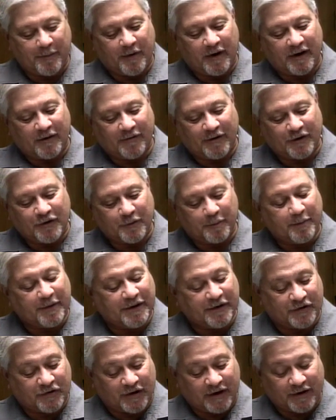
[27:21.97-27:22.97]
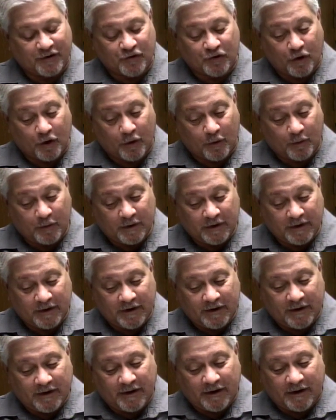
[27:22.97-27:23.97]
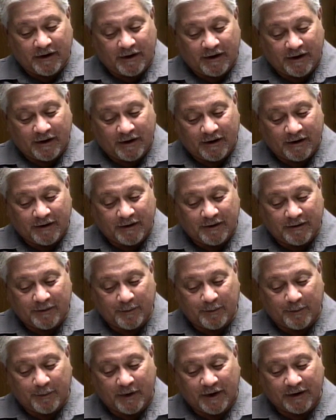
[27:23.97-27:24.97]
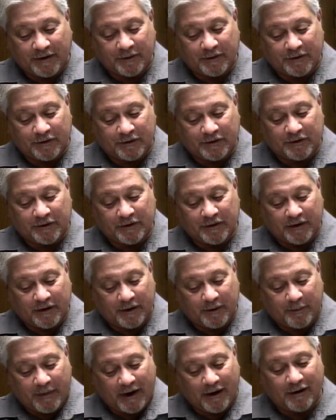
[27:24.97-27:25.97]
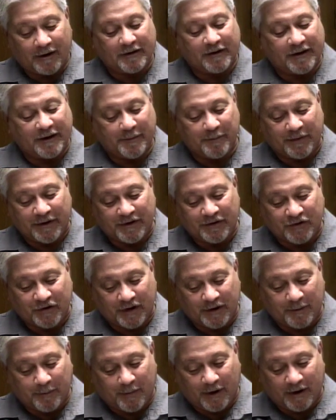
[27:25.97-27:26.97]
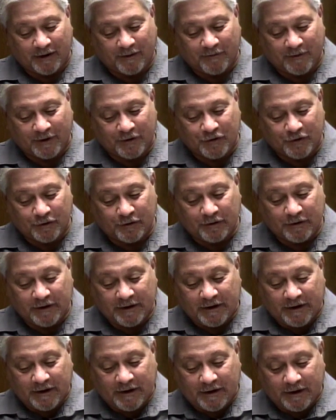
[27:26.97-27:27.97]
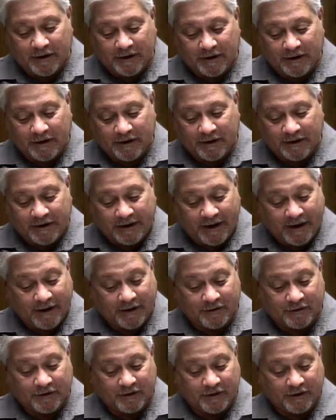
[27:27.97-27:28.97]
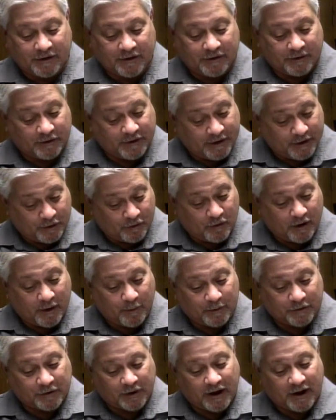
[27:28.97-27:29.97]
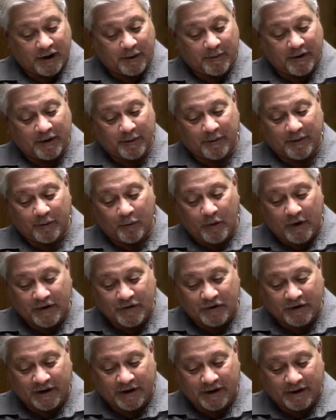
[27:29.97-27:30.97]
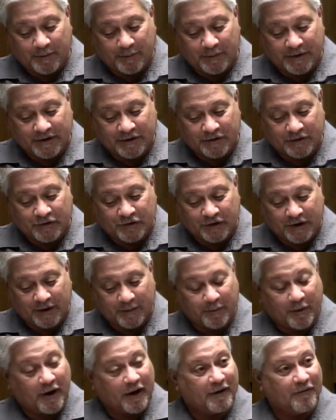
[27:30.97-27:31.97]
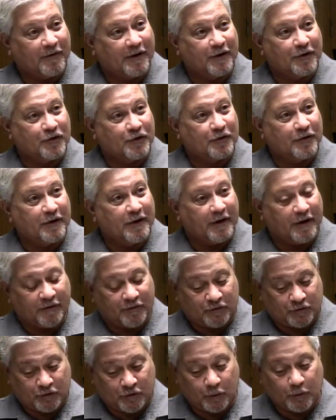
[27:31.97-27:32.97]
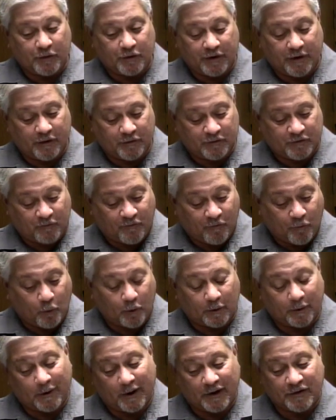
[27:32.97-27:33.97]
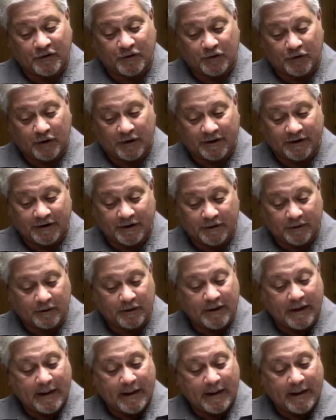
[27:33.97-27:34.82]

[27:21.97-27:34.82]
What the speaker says: Bonaventure beats St. Joe. But Paraclete beat St. Bonaventure, and later on we'll talk about it, but Westlake beat St. Bonaventure as 2 of their 4 losses on the year,